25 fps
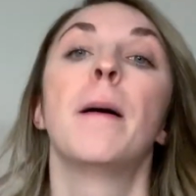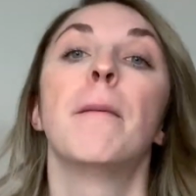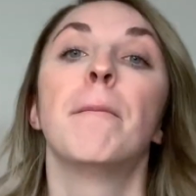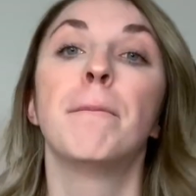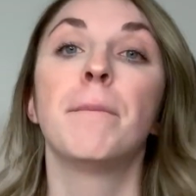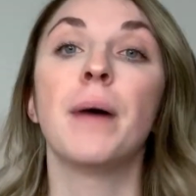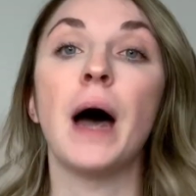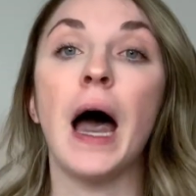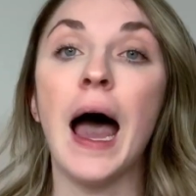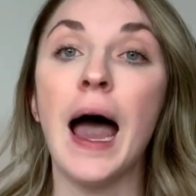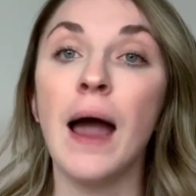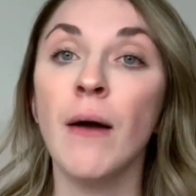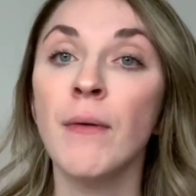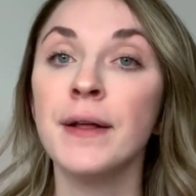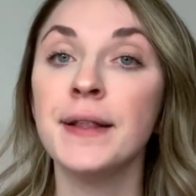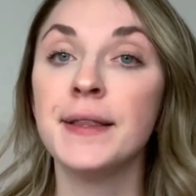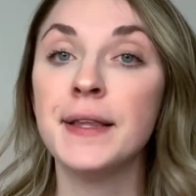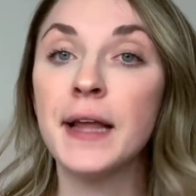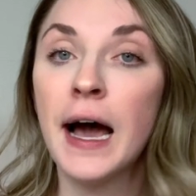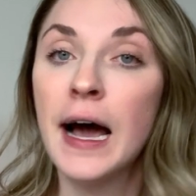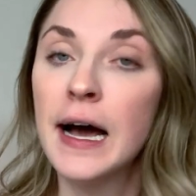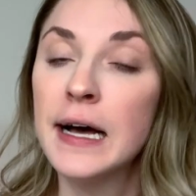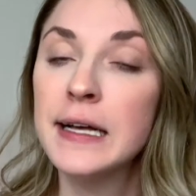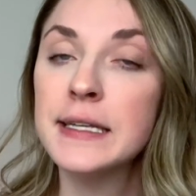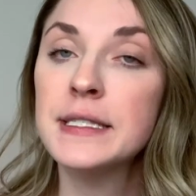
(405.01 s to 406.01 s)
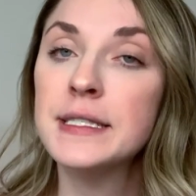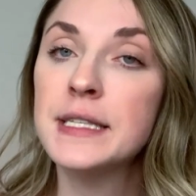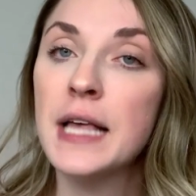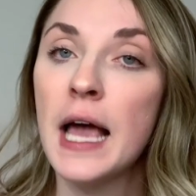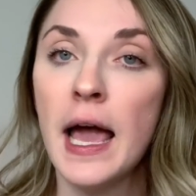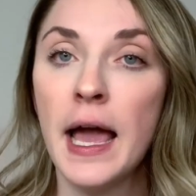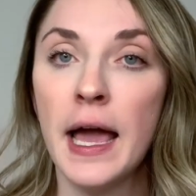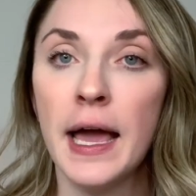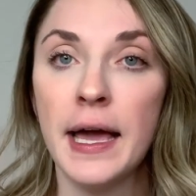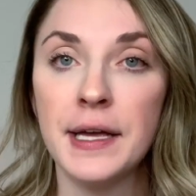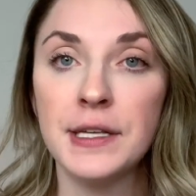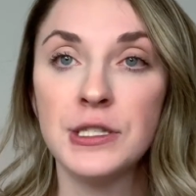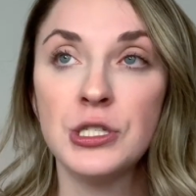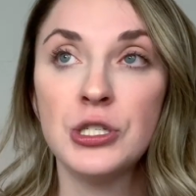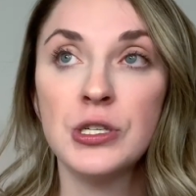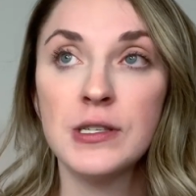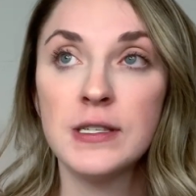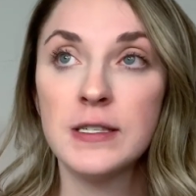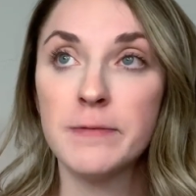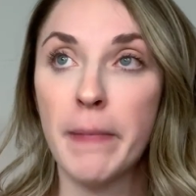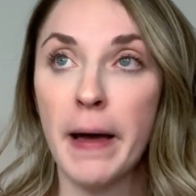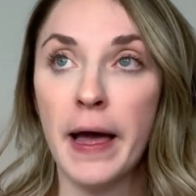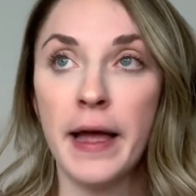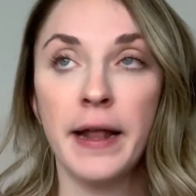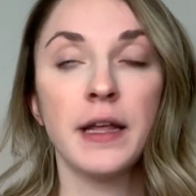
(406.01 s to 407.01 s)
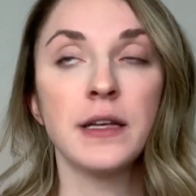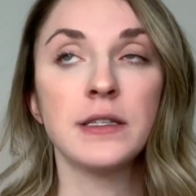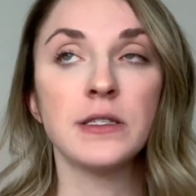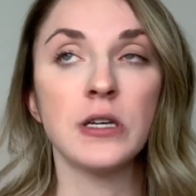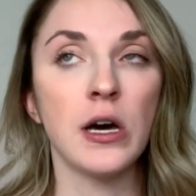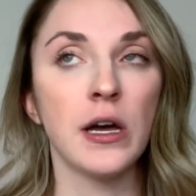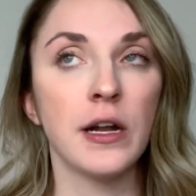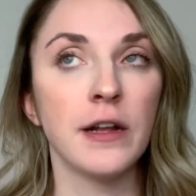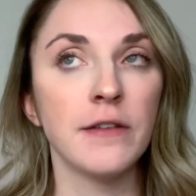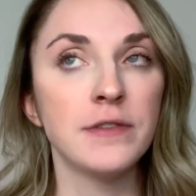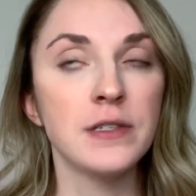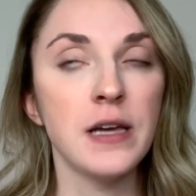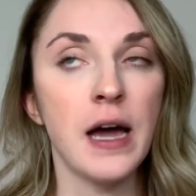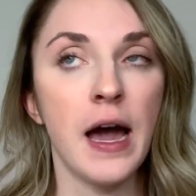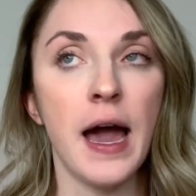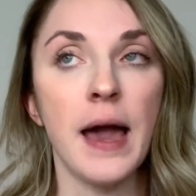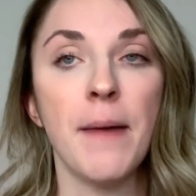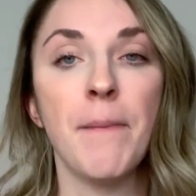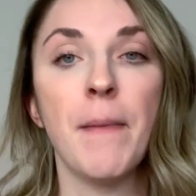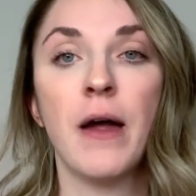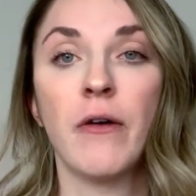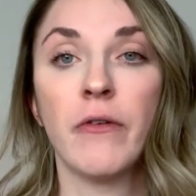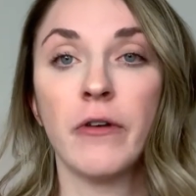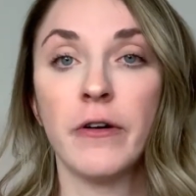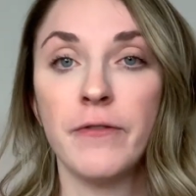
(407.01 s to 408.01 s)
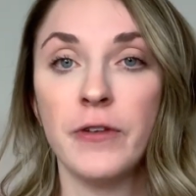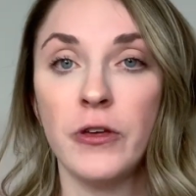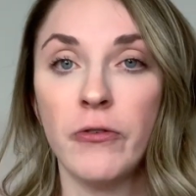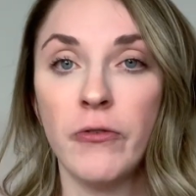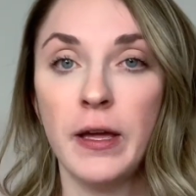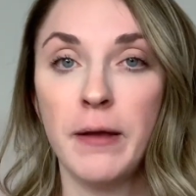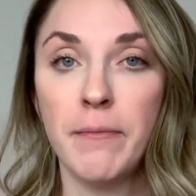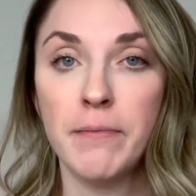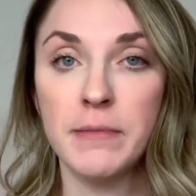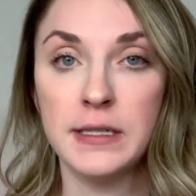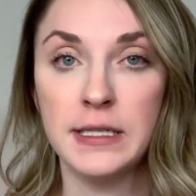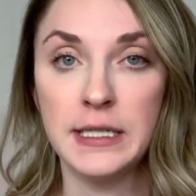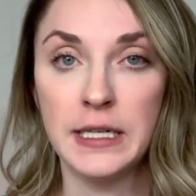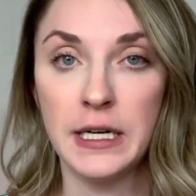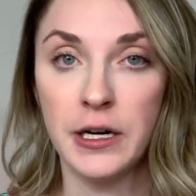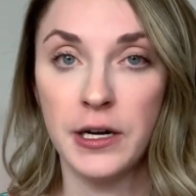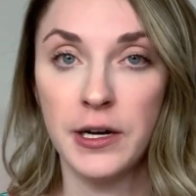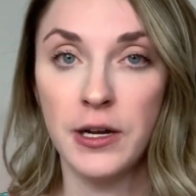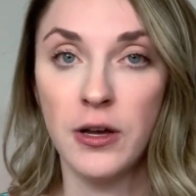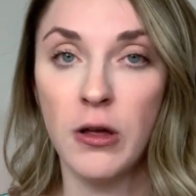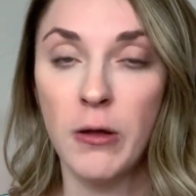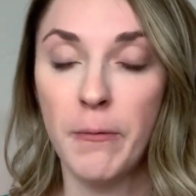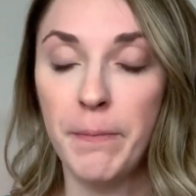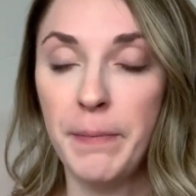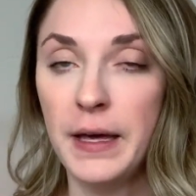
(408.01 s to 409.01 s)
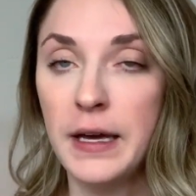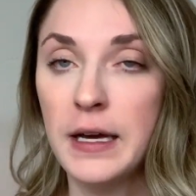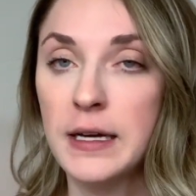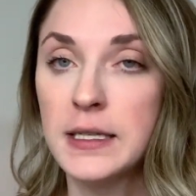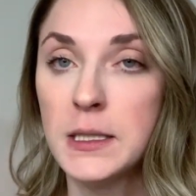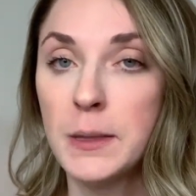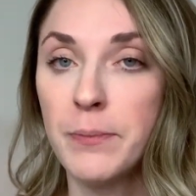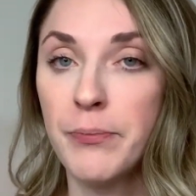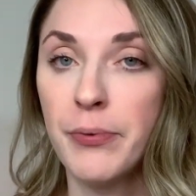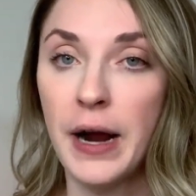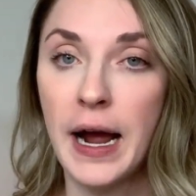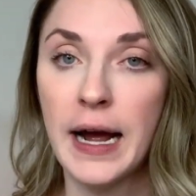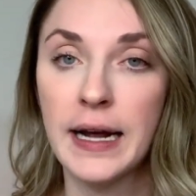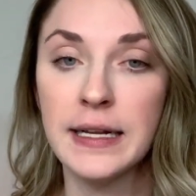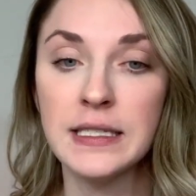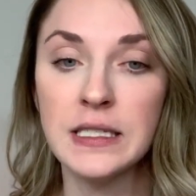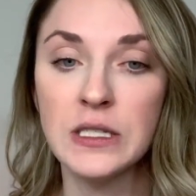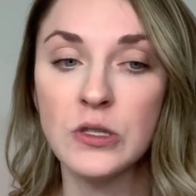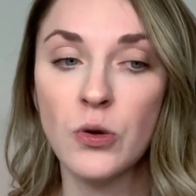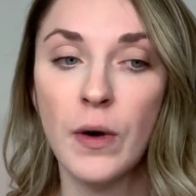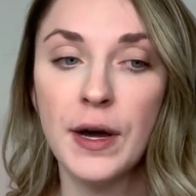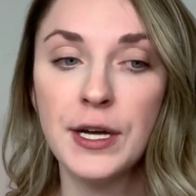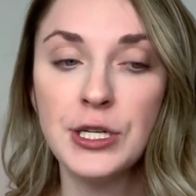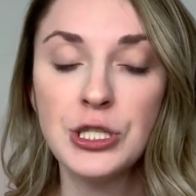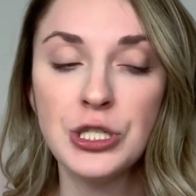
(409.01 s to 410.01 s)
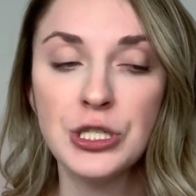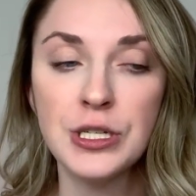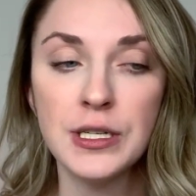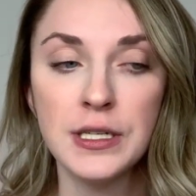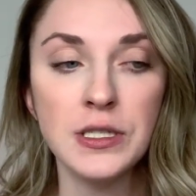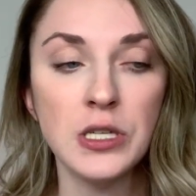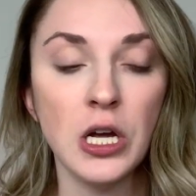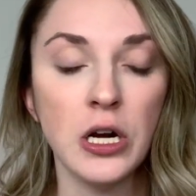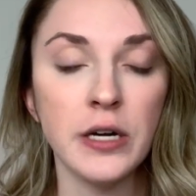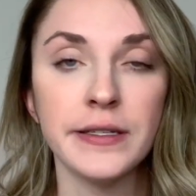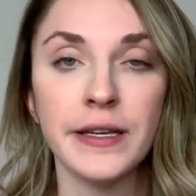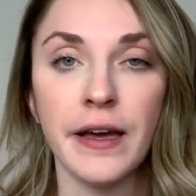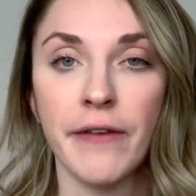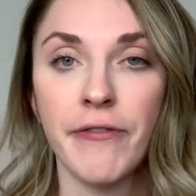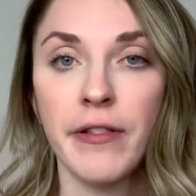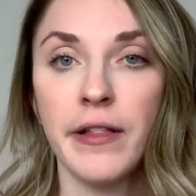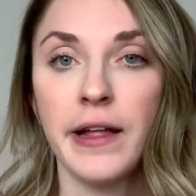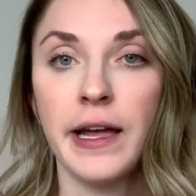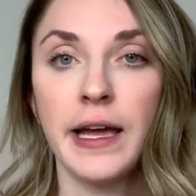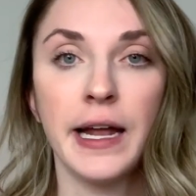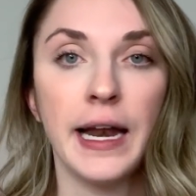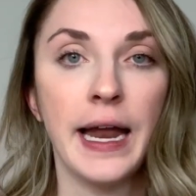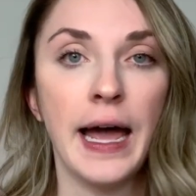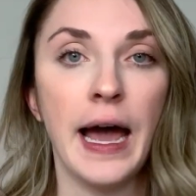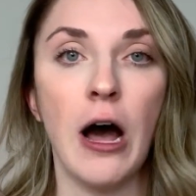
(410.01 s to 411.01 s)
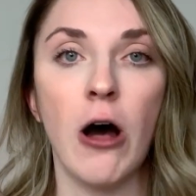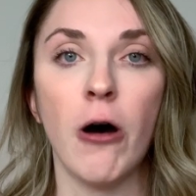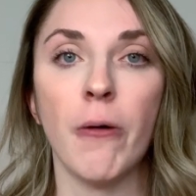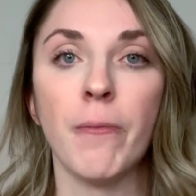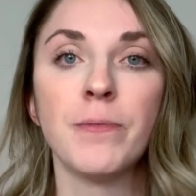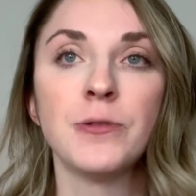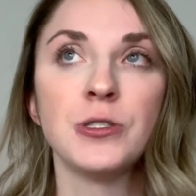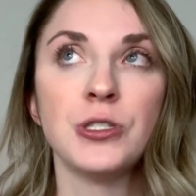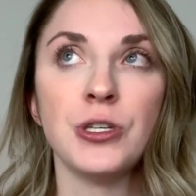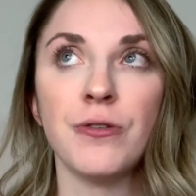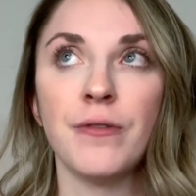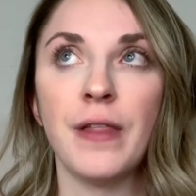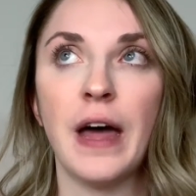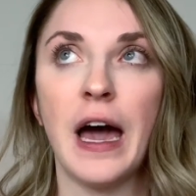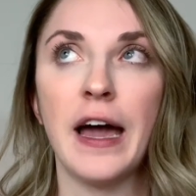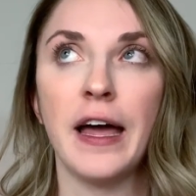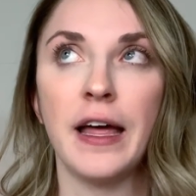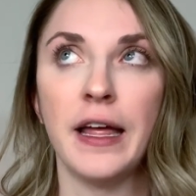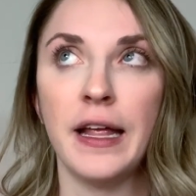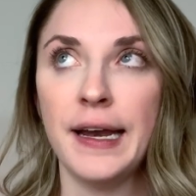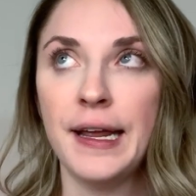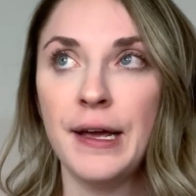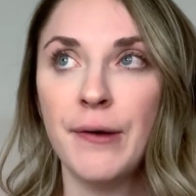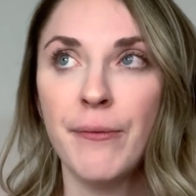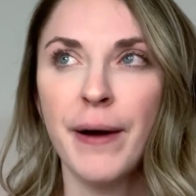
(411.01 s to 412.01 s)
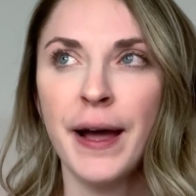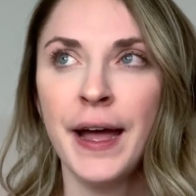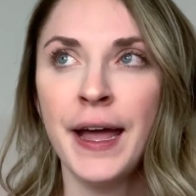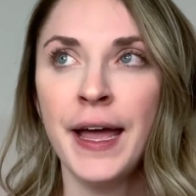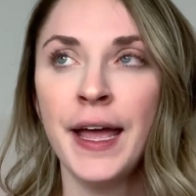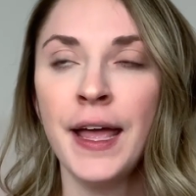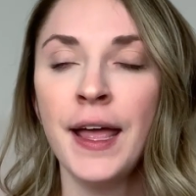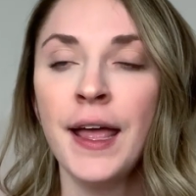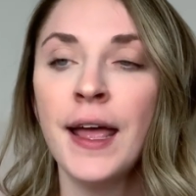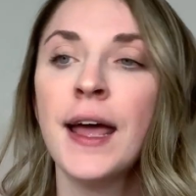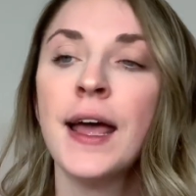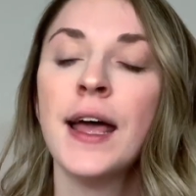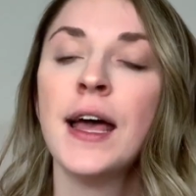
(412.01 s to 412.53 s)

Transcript: But I would not say to spend a ton of time on reviewing material because the practice questions are definitely going to help do that anyway.